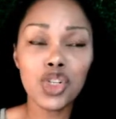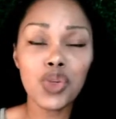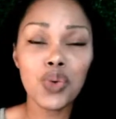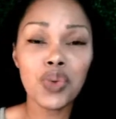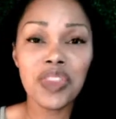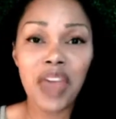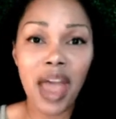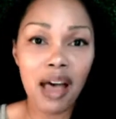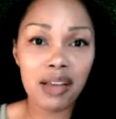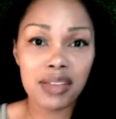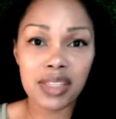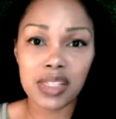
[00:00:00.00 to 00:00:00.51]

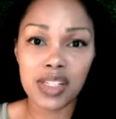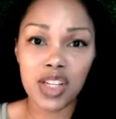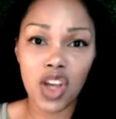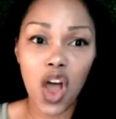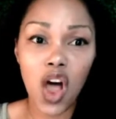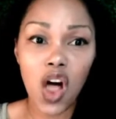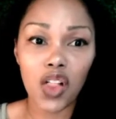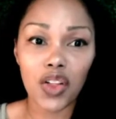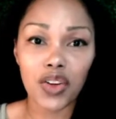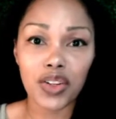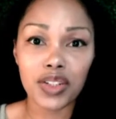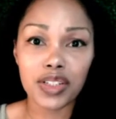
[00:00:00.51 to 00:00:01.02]
$2,000,
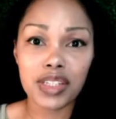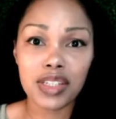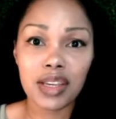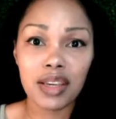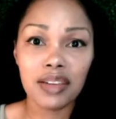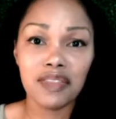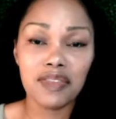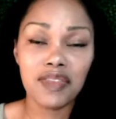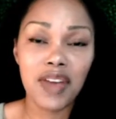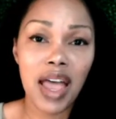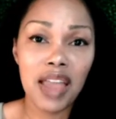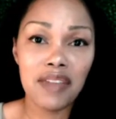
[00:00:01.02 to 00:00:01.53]

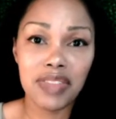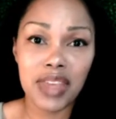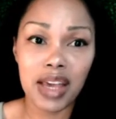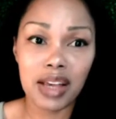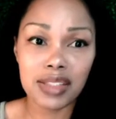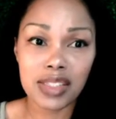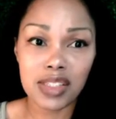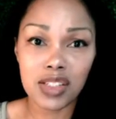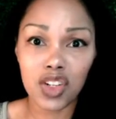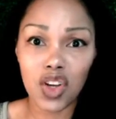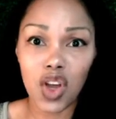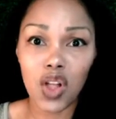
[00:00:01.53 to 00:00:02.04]

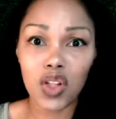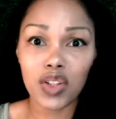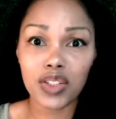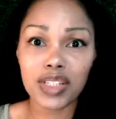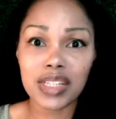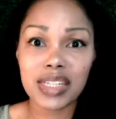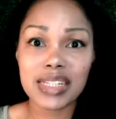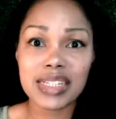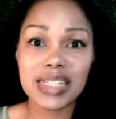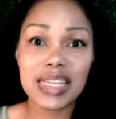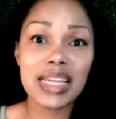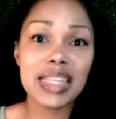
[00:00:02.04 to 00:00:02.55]
$5,000,
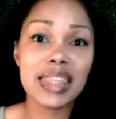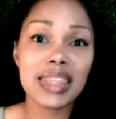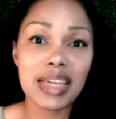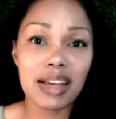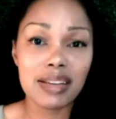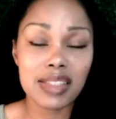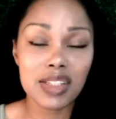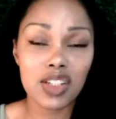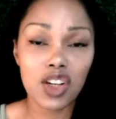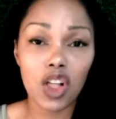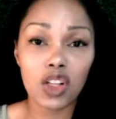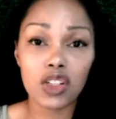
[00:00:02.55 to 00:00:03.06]

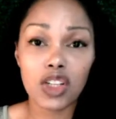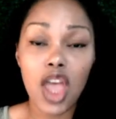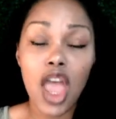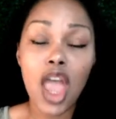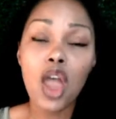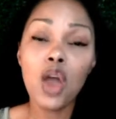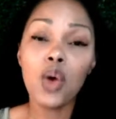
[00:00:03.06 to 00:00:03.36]
$10,000.